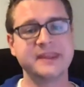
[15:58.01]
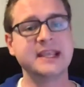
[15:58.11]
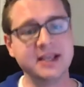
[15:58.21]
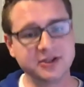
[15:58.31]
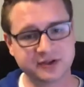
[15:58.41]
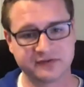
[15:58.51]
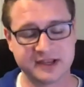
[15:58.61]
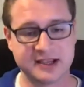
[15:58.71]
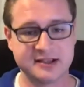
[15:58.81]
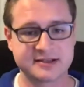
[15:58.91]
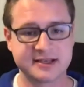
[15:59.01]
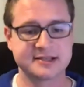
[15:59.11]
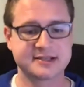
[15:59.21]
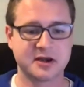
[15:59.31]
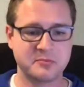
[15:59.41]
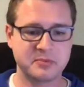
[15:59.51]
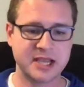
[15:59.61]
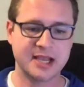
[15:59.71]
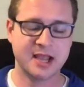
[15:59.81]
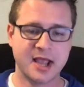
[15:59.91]
Each of these is going to
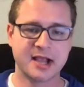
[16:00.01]
be